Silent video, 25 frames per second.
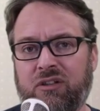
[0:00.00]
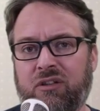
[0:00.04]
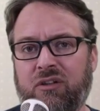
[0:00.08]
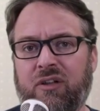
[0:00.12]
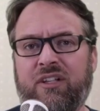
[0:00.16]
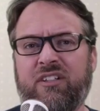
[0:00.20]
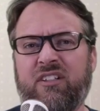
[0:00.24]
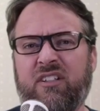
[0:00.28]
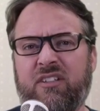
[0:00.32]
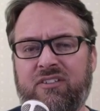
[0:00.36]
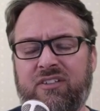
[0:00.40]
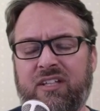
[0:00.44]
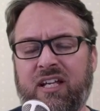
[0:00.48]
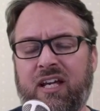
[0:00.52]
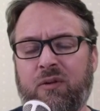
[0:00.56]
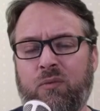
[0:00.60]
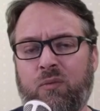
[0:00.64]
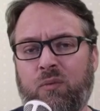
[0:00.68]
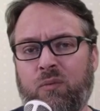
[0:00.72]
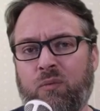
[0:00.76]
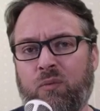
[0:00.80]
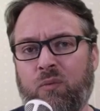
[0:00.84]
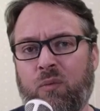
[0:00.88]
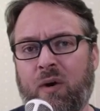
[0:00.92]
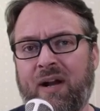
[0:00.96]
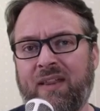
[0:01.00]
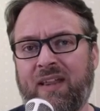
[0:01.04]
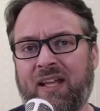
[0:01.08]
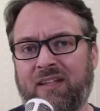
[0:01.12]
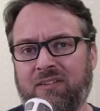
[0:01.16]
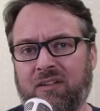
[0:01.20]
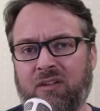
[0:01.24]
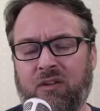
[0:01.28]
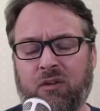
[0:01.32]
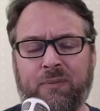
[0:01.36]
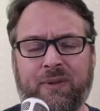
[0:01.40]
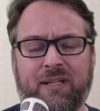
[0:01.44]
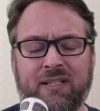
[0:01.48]
you'll understand why
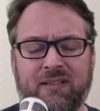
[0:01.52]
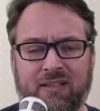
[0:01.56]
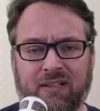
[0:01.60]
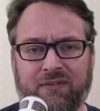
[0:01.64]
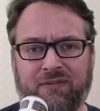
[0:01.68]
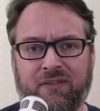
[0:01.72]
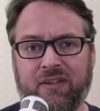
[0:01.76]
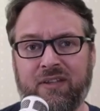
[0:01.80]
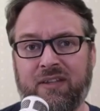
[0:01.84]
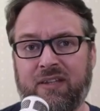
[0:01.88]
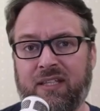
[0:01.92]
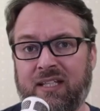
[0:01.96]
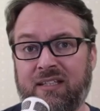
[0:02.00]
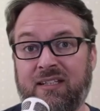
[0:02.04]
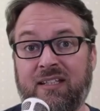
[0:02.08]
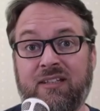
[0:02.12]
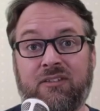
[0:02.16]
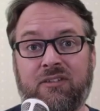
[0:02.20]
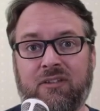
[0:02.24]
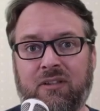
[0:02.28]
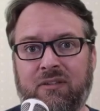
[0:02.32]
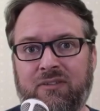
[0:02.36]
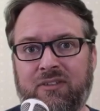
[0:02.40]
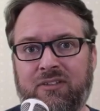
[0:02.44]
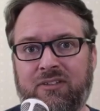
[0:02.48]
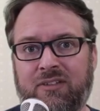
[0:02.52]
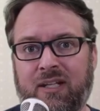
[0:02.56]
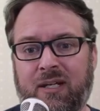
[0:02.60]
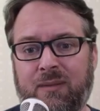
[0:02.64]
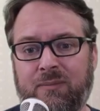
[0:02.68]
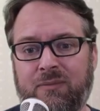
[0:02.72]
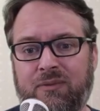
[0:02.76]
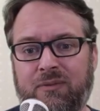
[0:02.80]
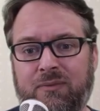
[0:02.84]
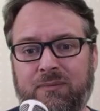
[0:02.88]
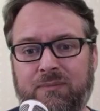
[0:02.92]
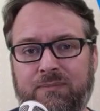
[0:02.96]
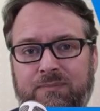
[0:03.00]
that's a little bit different than these service
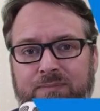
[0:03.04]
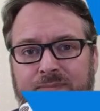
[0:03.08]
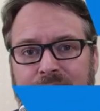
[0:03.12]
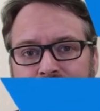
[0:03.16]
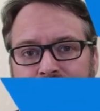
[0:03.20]
types.